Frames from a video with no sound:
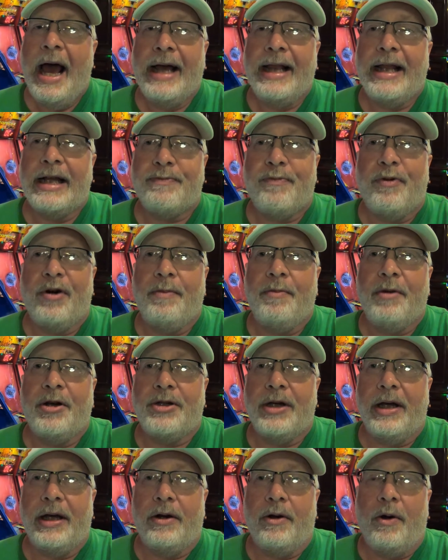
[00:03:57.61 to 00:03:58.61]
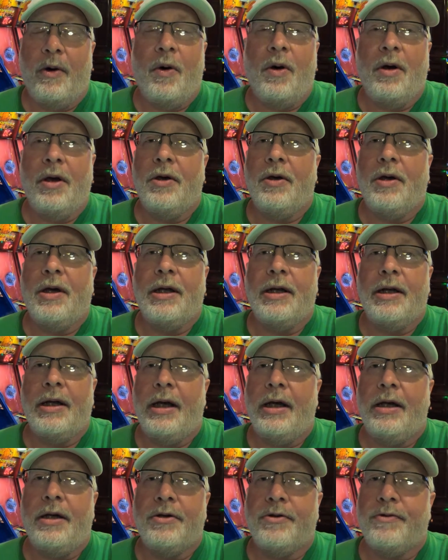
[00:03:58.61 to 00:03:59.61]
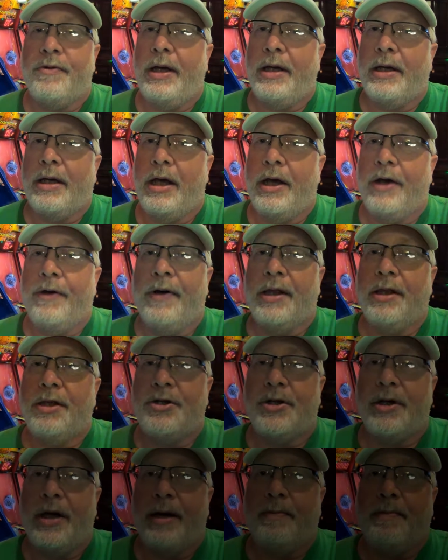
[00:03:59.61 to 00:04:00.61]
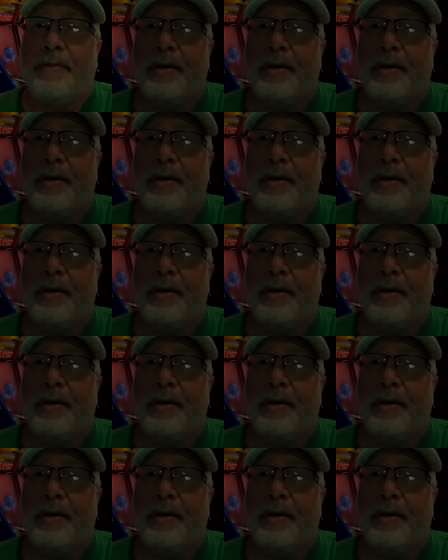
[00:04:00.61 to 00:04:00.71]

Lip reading: And that's pretty much it. All you can eat and drink here on the ship.